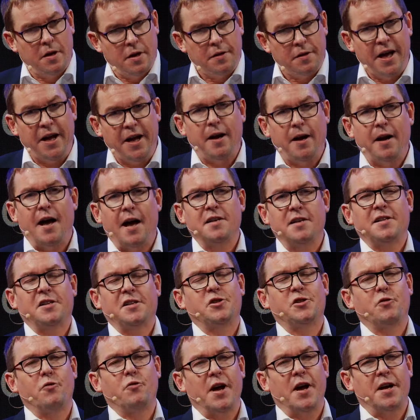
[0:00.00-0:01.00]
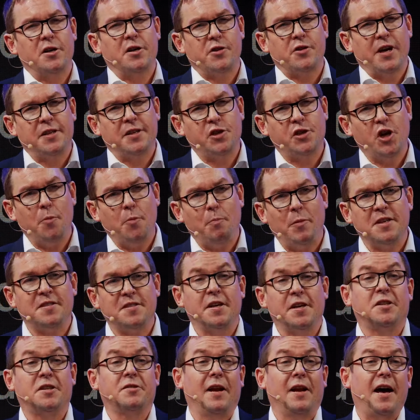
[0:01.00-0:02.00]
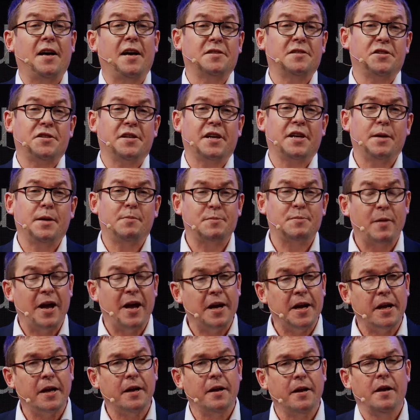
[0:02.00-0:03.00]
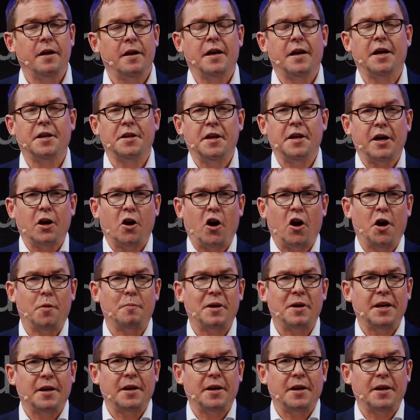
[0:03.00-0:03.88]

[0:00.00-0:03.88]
That allows us to run a trade surplus. It allows us to keep spending in the economy.